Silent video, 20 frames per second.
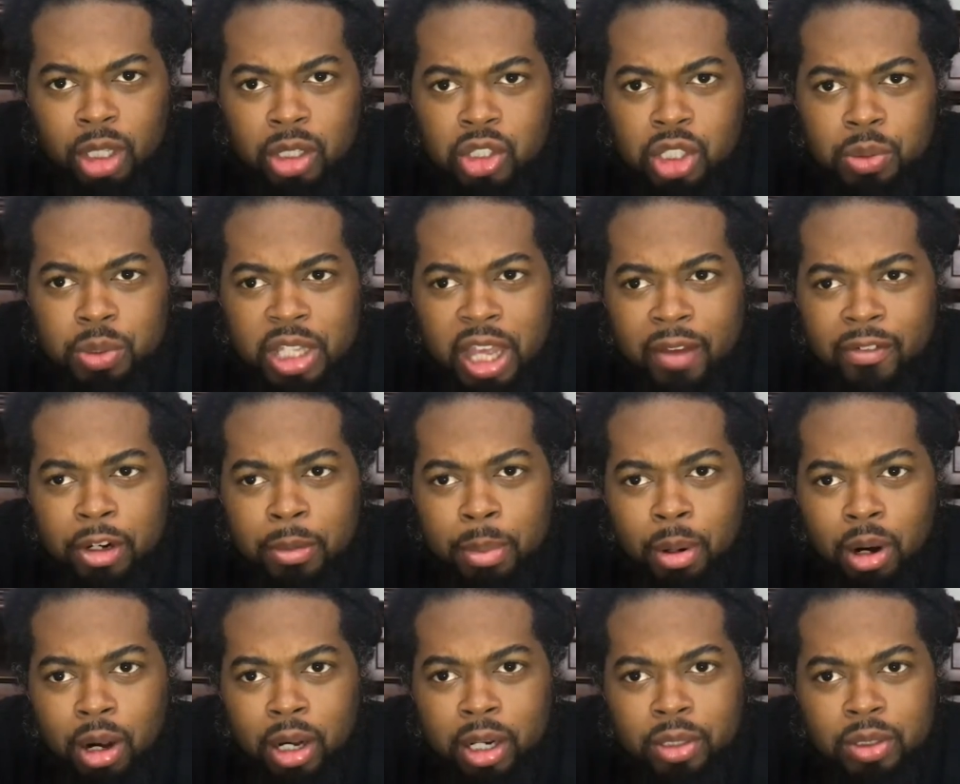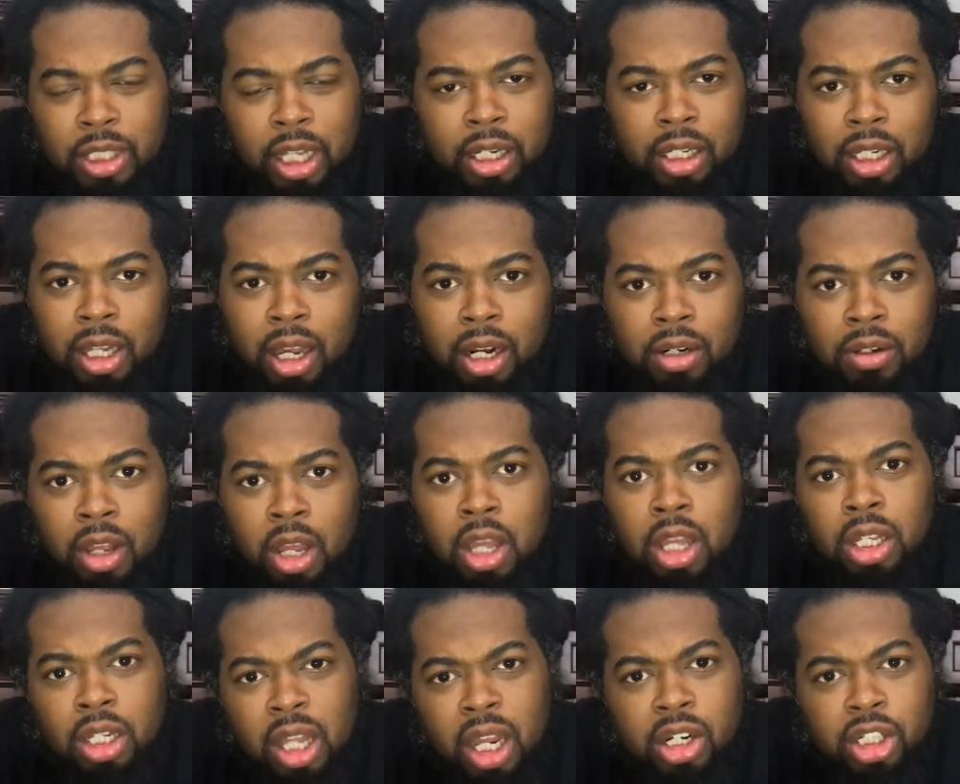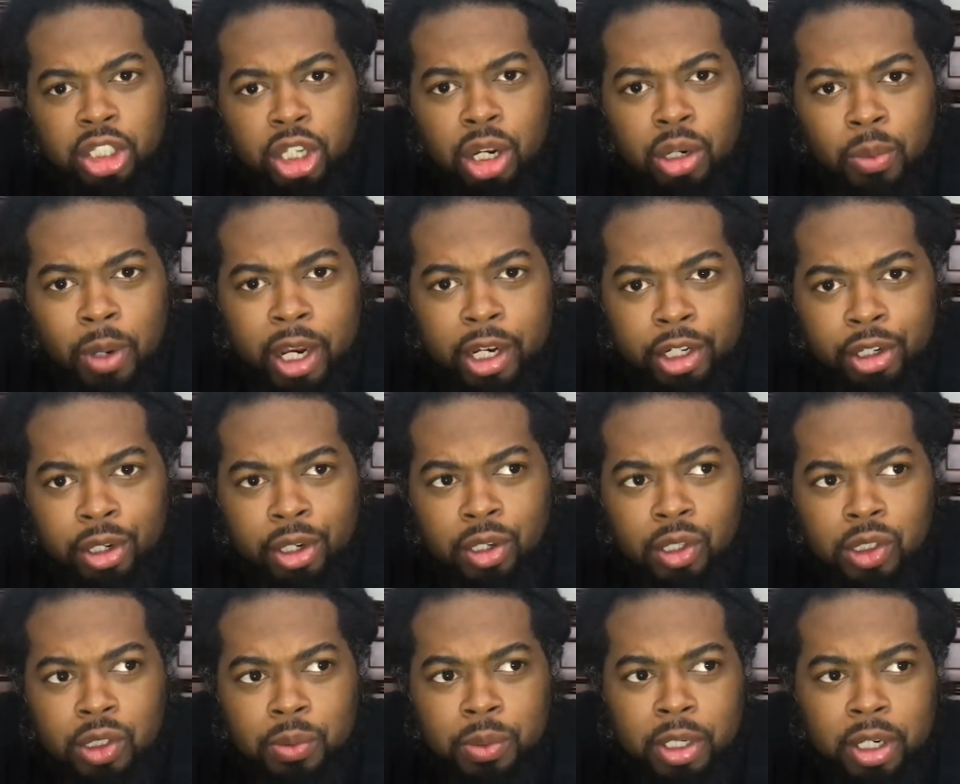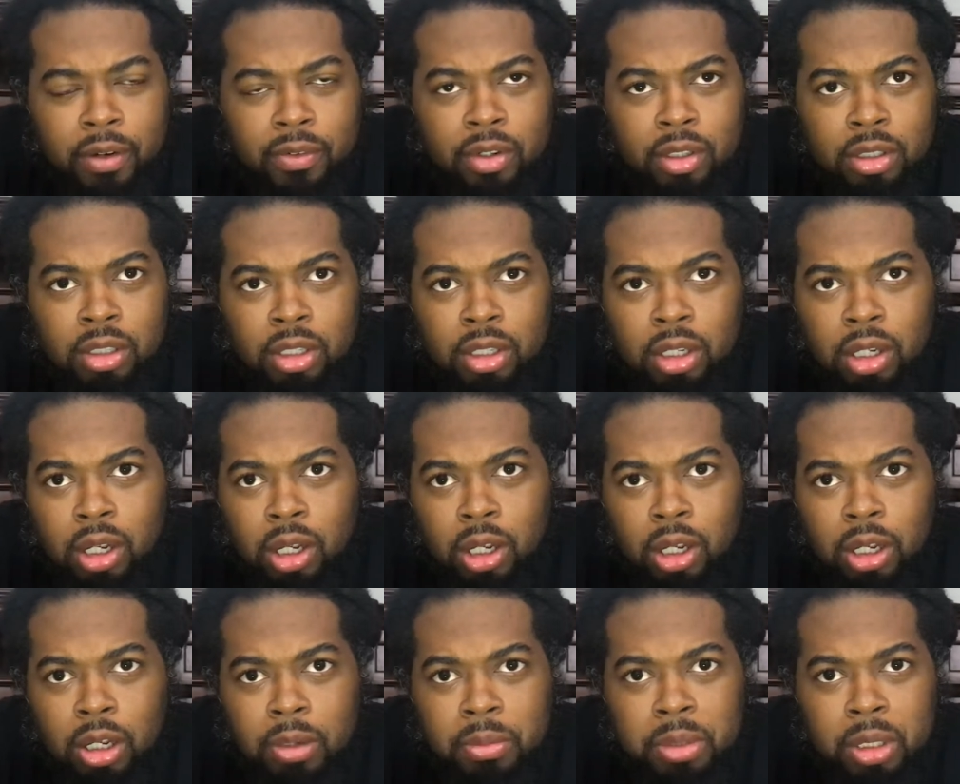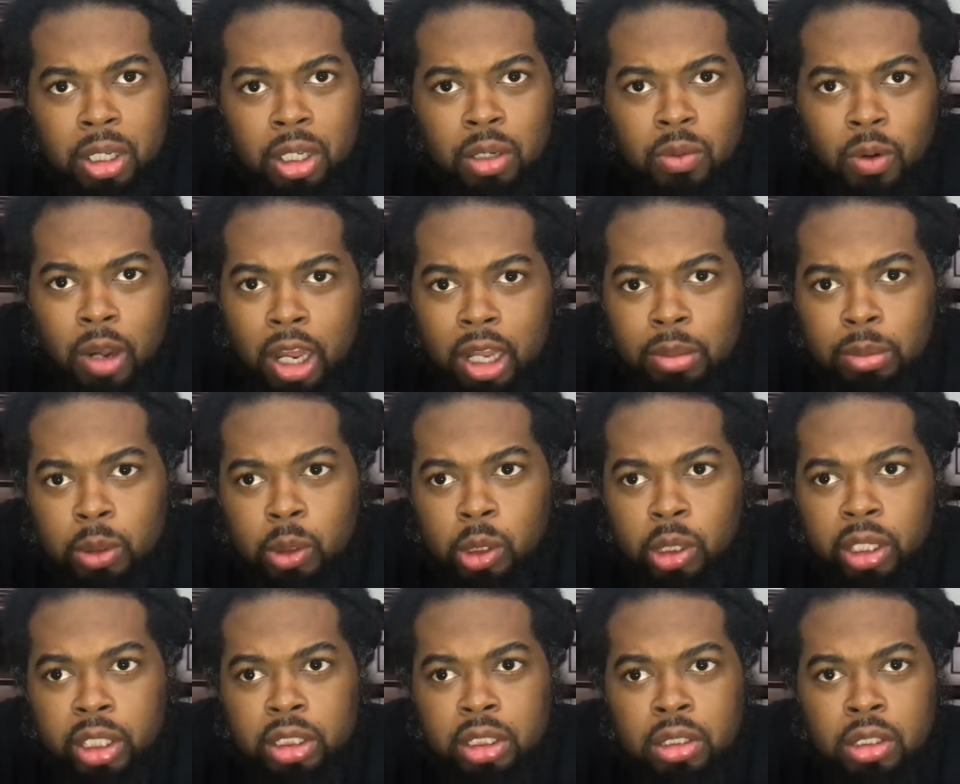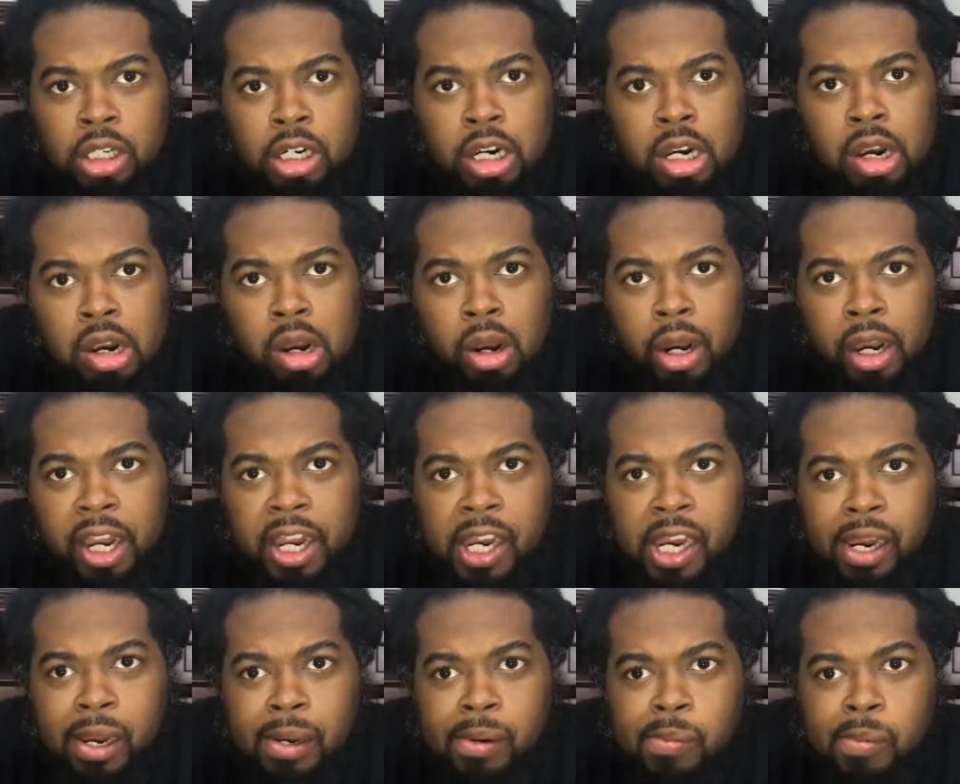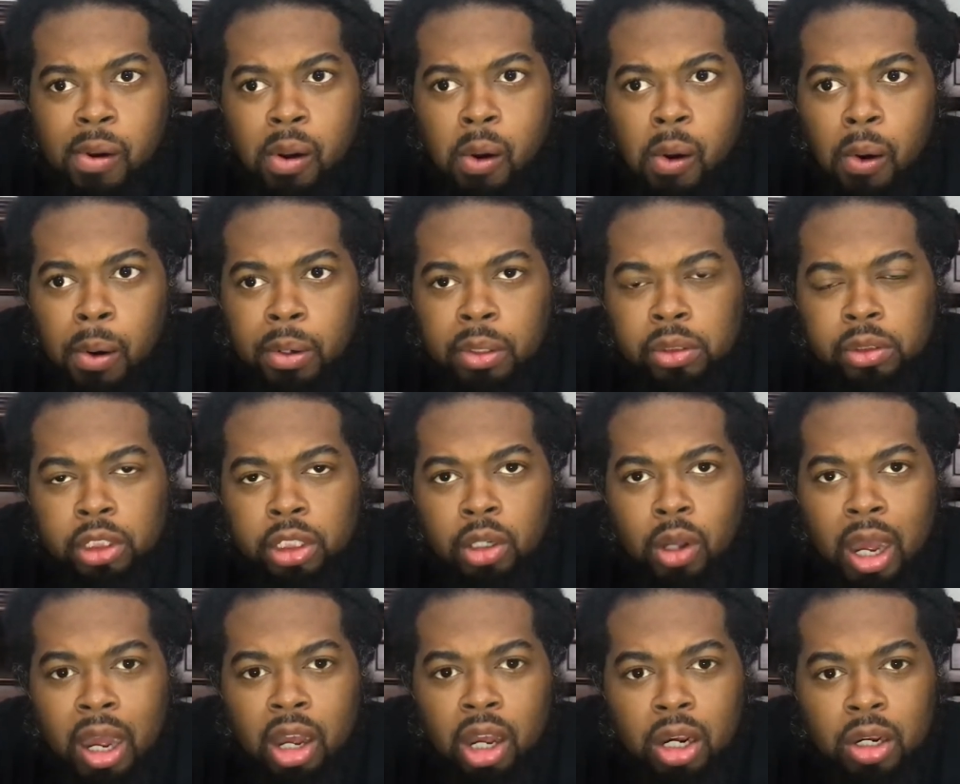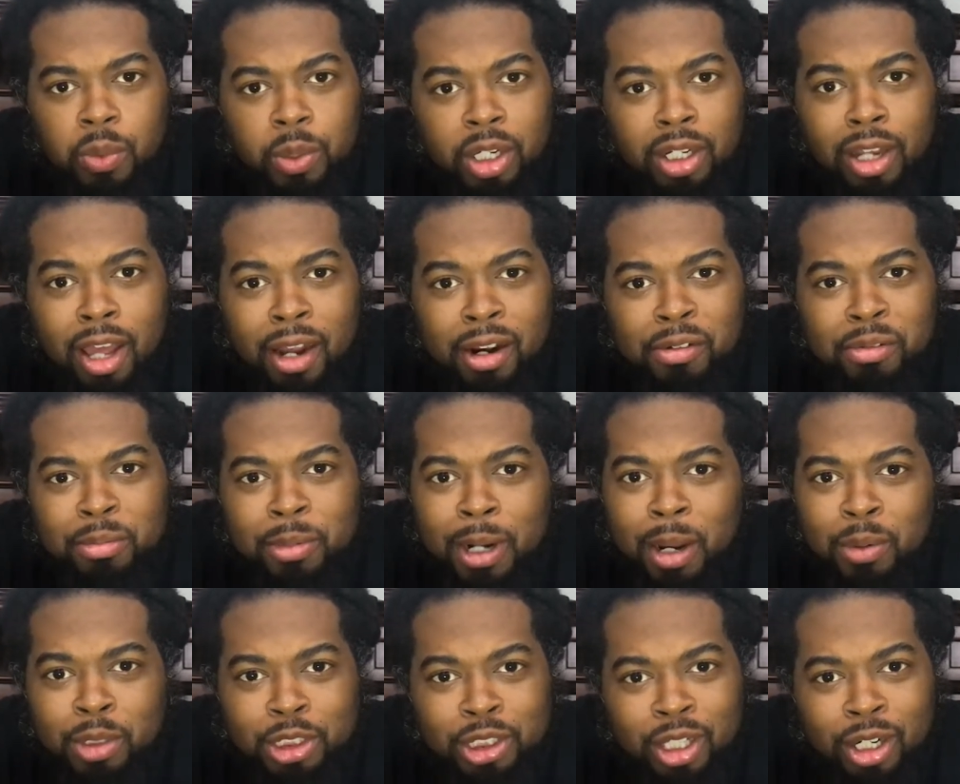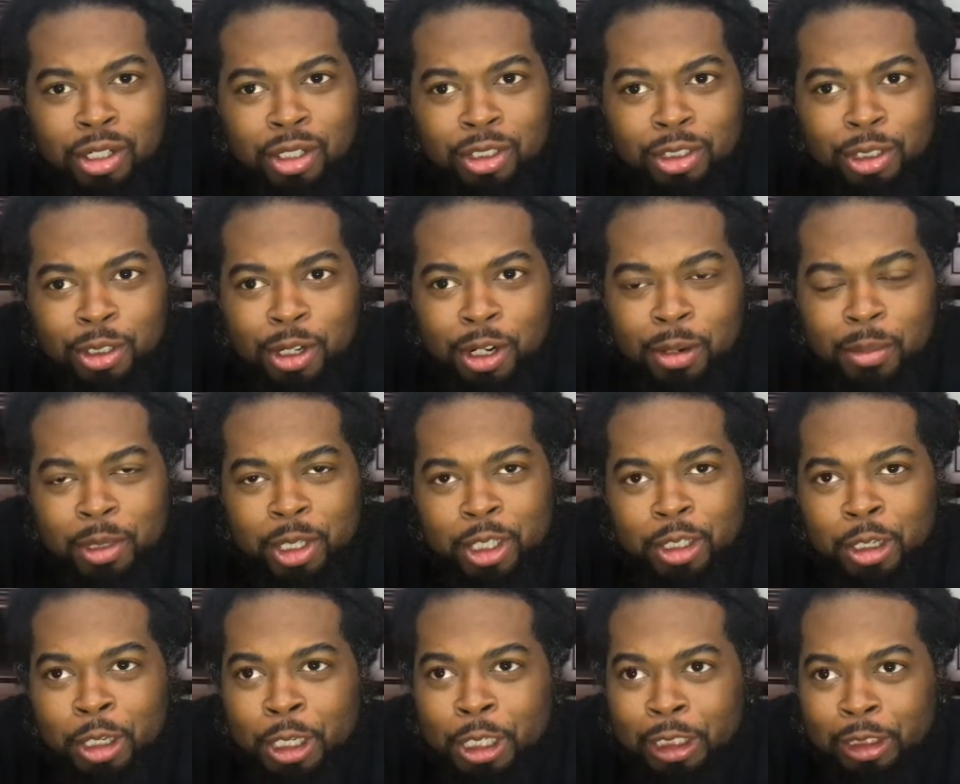She was having a party. It's like a lot of young white girls or whatever, white boys, and you know, I hung with a lot of them when I was younger. You know what I mean?